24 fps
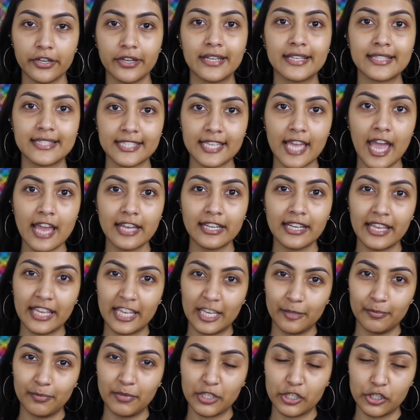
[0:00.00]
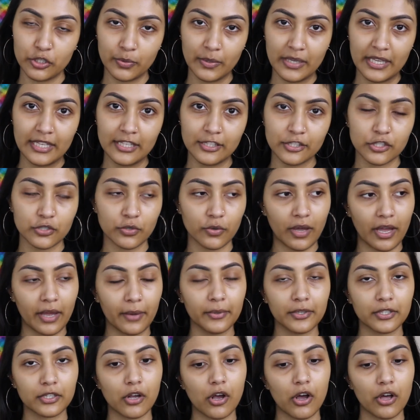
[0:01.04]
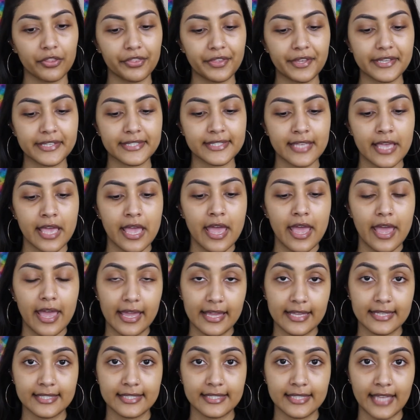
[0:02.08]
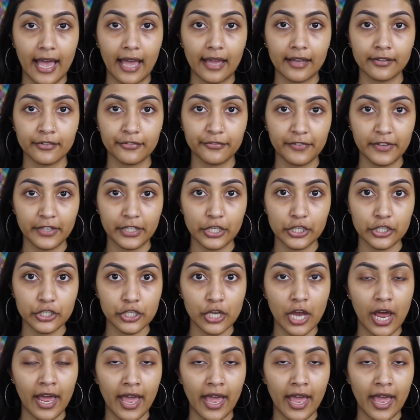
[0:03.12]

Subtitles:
It's kind of in between, so I would call this a satin finish.